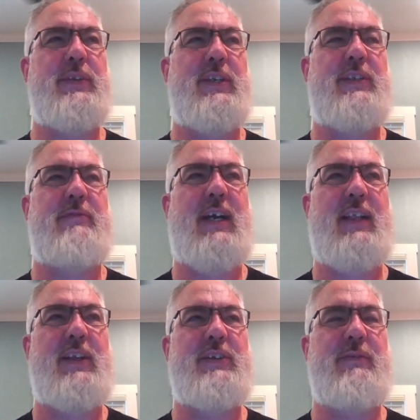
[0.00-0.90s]
and it's a
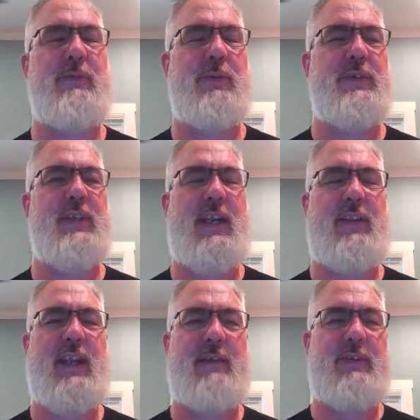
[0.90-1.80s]
violation of the rules, and now
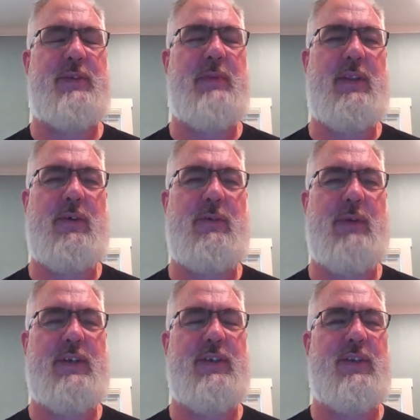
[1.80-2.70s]
they have to spend the whole
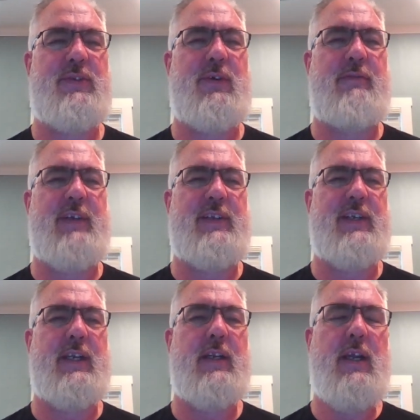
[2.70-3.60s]
rest of the story fixing
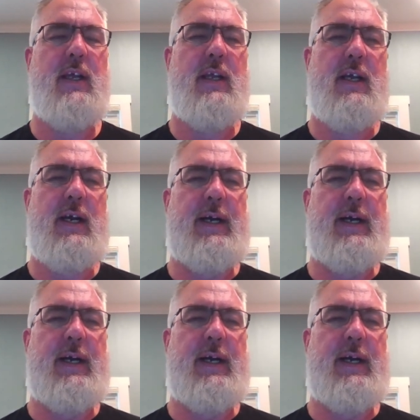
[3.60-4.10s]
it.